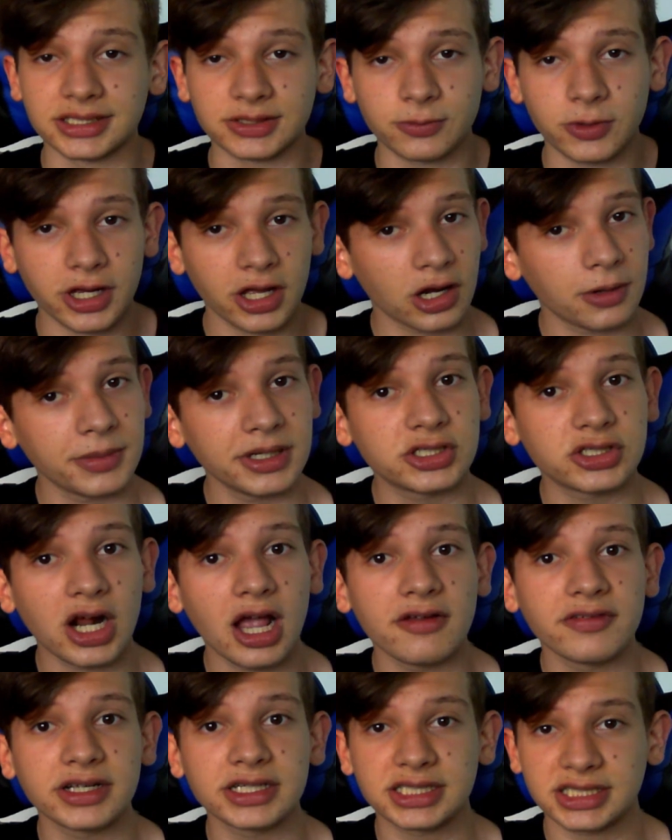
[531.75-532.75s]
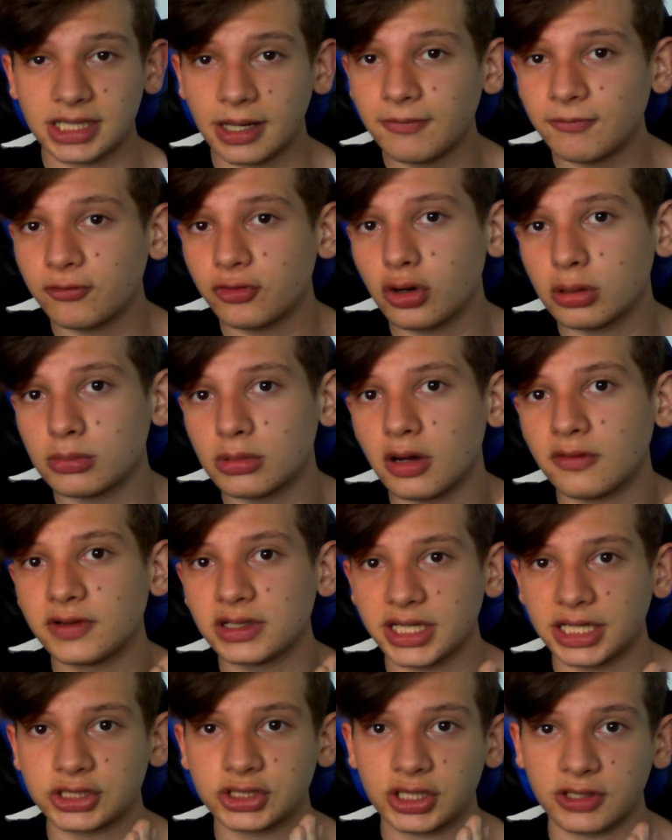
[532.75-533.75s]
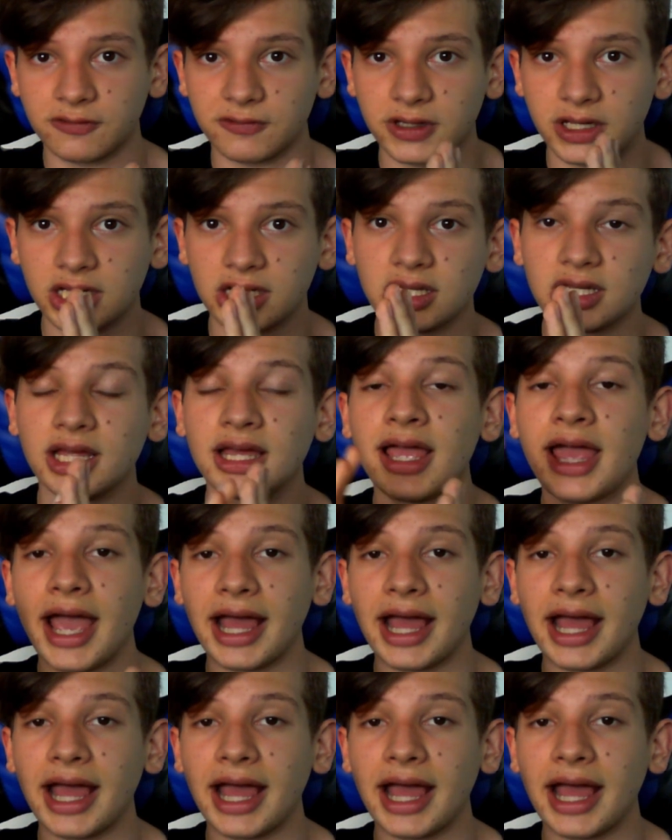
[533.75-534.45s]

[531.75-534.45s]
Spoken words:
We're going to be driving some form of electric vehicle,